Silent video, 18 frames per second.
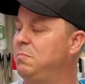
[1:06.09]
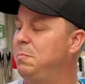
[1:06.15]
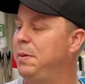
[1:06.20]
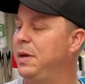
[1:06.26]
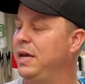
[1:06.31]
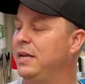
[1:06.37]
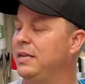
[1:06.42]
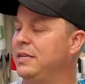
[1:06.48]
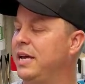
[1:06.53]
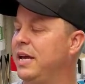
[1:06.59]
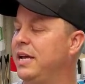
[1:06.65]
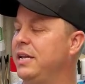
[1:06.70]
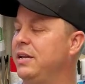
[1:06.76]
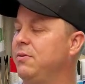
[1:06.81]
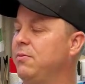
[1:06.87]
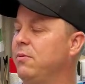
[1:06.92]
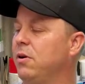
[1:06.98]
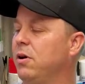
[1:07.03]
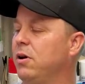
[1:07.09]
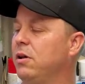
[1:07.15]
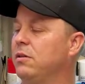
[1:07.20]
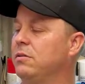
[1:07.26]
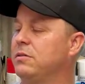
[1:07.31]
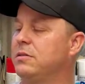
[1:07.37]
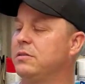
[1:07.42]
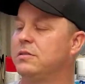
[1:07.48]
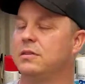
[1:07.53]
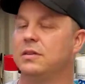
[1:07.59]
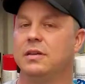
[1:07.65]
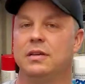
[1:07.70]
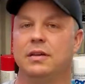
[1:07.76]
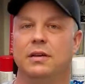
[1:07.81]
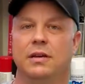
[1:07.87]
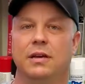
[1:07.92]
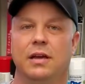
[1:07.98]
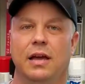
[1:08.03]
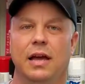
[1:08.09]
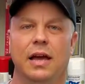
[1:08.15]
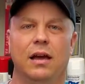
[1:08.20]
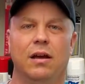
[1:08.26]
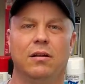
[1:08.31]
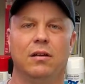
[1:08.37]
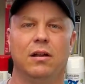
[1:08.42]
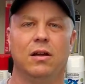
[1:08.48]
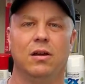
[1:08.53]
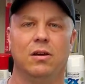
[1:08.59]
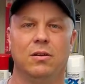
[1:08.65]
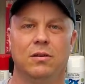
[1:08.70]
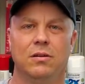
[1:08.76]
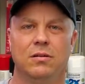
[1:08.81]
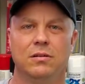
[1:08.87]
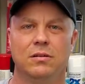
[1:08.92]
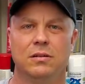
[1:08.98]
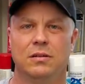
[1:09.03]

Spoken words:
Big Daddy Roth Outlaw.